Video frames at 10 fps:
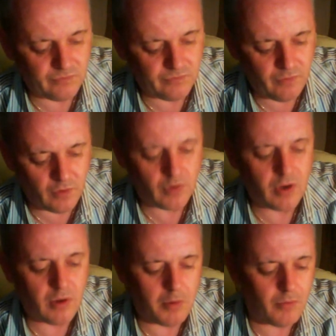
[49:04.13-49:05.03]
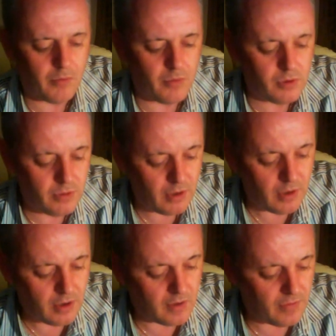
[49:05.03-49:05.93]
Knockamaroon,
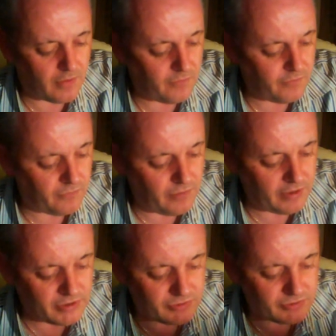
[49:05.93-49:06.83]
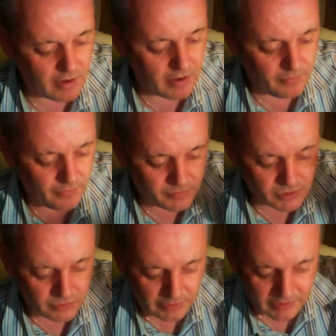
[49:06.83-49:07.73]
and though for rings round them
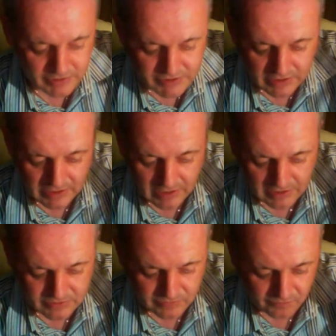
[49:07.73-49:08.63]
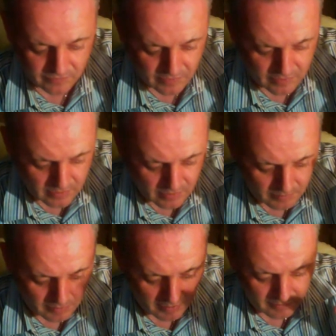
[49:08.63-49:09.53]
during a chiliad of
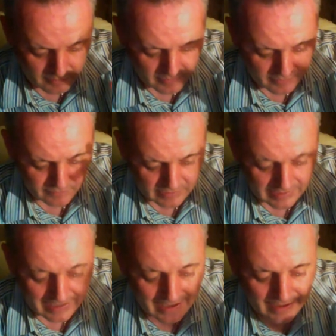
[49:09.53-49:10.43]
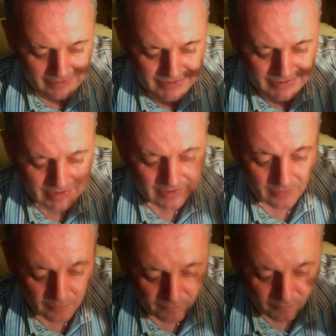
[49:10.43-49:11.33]
perilously gangs,
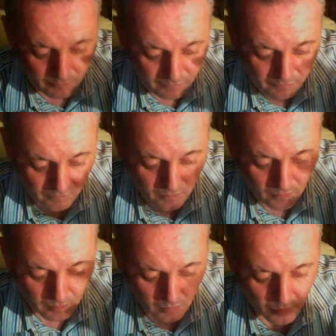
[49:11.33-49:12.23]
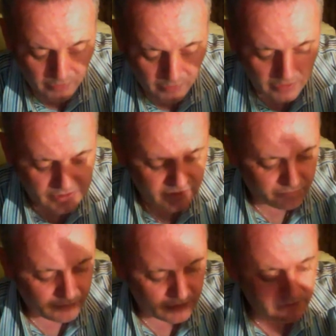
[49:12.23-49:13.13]
the 4 Morians have
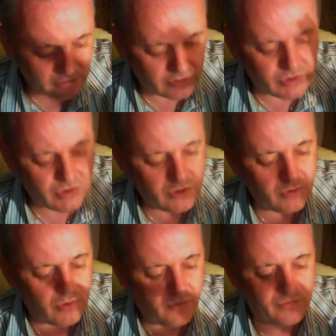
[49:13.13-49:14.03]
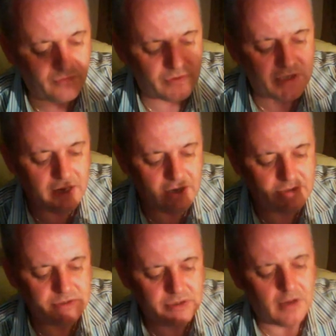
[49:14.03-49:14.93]
whittled the tooth of the
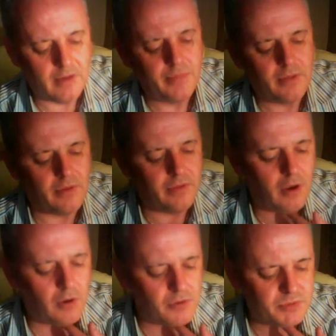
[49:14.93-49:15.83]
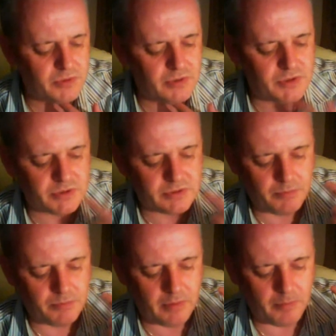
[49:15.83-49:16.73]
Danes, and the Oxman has
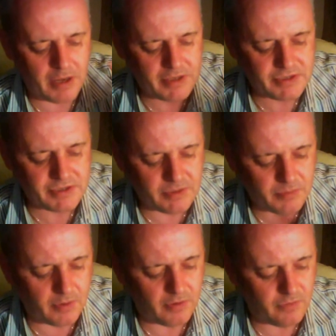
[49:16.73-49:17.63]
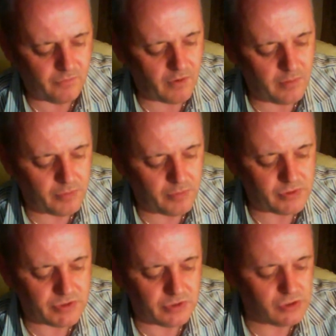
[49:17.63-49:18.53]
been pestered by the
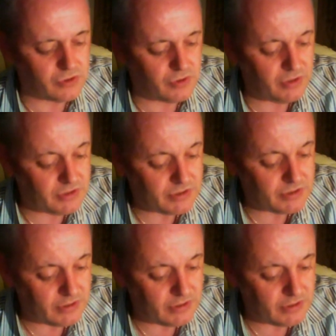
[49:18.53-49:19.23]
firebugs and the joints